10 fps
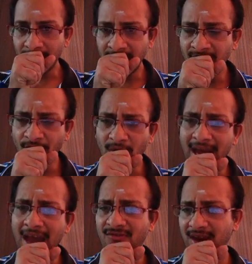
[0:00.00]

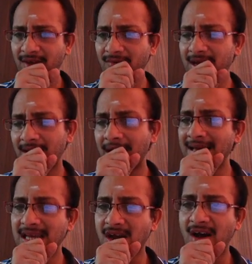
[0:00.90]
Info-GAN framework
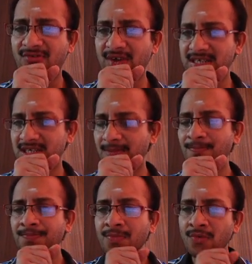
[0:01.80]
has a cost function
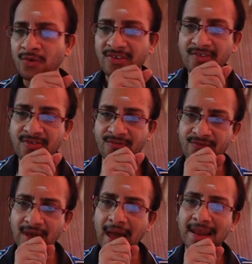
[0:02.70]
which is
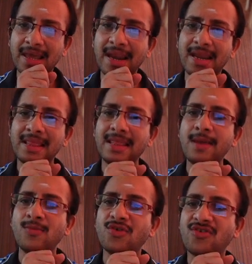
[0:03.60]
calculating the
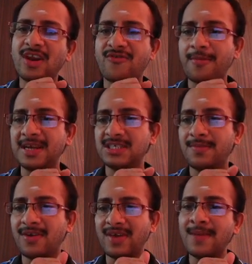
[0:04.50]
mutual information
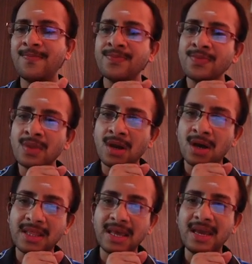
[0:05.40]
between
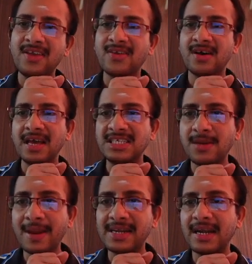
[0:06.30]
the
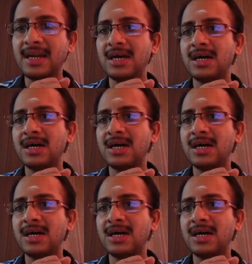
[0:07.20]
estimated